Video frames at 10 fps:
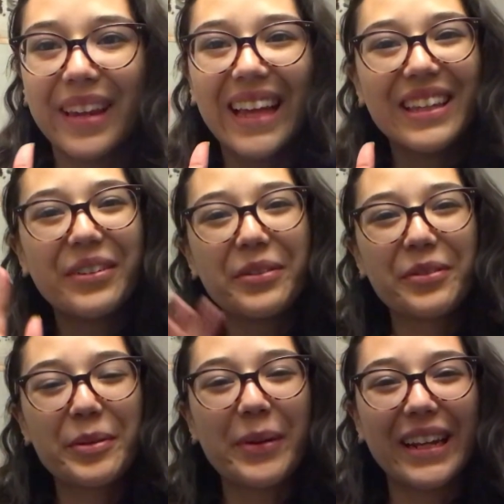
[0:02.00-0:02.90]
Hello
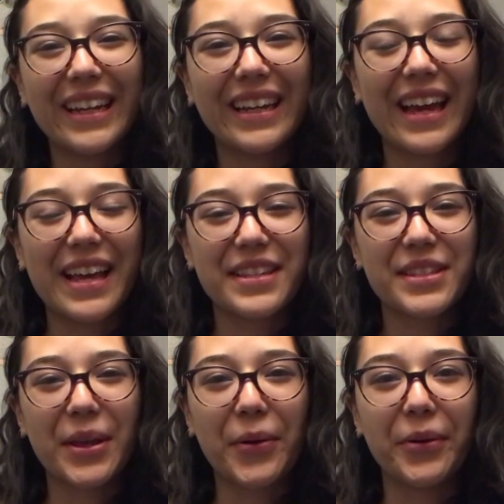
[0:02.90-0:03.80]
everybody!
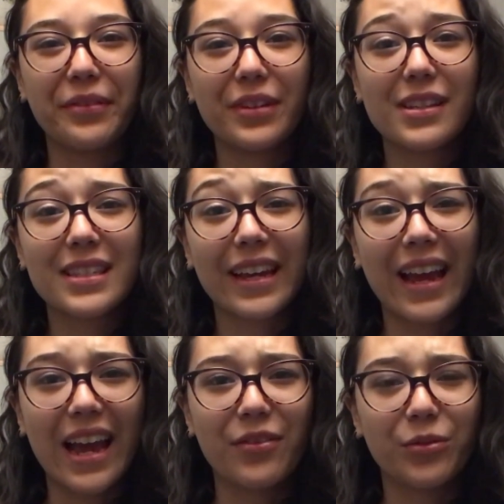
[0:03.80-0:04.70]
So it feels like I
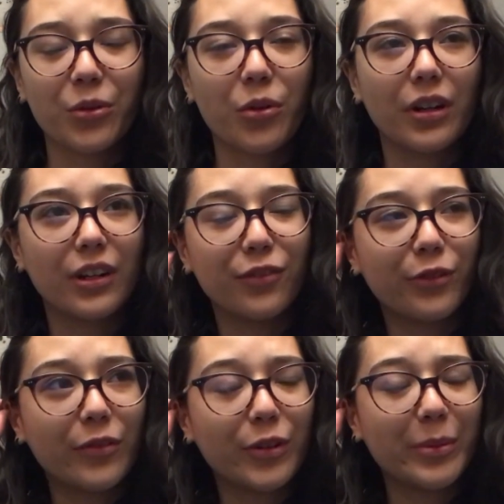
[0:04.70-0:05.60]
haven't recorded in
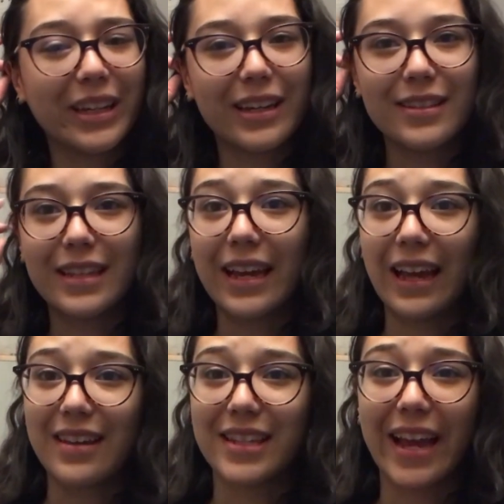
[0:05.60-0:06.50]
forever because I
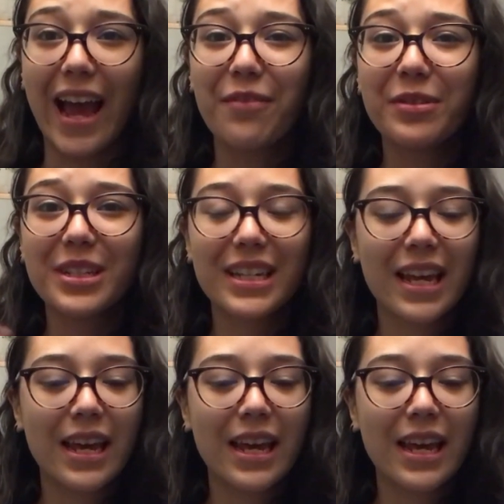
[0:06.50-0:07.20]
guess I haven't.